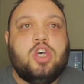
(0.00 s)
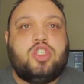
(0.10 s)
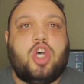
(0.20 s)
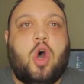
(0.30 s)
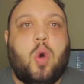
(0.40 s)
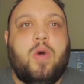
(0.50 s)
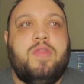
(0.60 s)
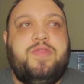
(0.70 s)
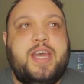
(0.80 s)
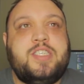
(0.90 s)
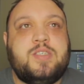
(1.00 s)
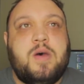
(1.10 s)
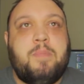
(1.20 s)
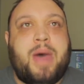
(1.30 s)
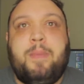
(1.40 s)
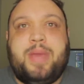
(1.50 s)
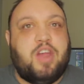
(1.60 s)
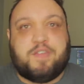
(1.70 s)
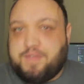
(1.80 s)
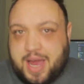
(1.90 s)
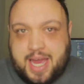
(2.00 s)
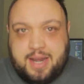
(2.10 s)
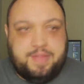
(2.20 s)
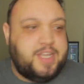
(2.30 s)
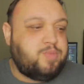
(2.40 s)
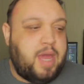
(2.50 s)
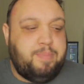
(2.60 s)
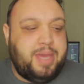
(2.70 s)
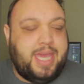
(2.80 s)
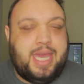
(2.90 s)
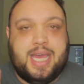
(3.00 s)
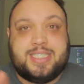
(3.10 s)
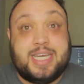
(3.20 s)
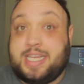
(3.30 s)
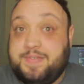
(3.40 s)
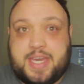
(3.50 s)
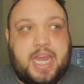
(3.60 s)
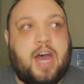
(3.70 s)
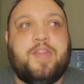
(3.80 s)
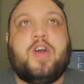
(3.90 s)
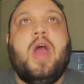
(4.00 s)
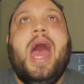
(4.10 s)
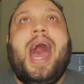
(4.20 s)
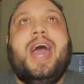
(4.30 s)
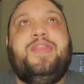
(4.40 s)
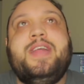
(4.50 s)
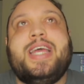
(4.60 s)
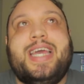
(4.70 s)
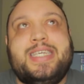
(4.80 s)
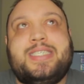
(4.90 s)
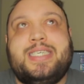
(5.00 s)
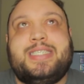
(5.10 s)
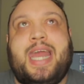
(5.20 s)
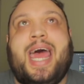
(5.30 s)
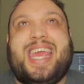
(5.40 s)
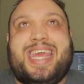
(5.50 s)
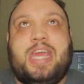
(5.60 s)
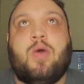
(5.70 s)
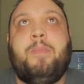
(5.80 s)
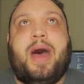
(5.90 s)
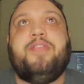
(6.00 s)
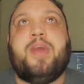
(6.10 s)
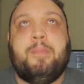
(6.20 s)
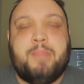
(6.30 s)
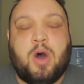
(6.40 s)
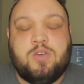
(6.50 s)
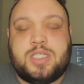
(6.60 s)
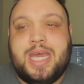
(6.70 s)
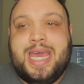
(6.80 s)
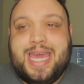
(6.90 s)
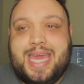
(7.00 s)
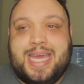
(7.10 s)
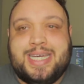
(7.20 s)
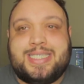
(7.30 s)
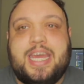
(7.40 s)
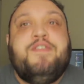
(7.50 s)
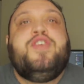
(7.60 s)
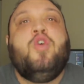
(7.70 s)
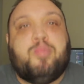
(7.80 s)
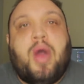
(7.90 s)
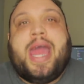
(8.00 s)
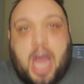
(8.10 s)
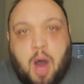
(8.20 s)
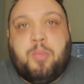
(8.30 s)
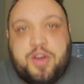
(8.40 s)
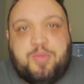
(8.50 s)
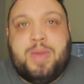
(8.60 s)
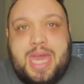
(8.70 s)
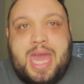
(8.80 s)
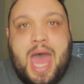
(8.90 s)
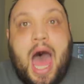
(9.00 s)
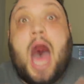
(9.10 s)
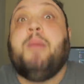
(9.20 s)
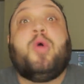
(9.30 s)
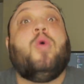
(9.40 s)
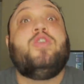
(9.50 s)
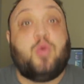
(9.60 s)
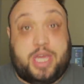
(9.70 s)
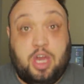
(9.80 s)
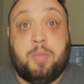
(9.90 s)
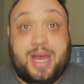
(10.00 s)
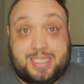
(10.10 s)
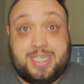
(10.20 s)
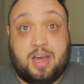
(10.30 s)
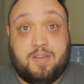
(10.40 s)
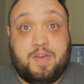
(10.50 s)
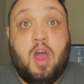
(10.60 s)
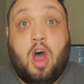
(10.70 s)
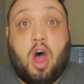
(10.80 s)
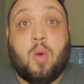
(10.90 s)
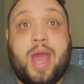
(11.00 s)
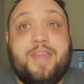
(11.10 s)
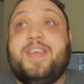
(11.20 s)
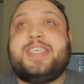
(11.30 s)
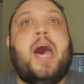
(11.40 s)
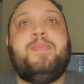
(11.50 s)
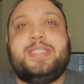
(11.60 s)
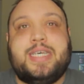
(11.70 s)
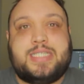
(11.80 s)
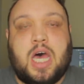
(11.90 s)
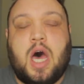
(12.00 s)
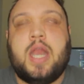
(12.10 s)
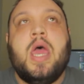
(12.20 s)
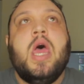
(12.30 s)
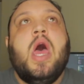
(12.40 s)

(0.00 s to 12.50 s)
So this might be your friend, this might be a significant other. I think the instance that I hear about the most is if you break up with me, I'm going to kill myself, all right? This happens a ton.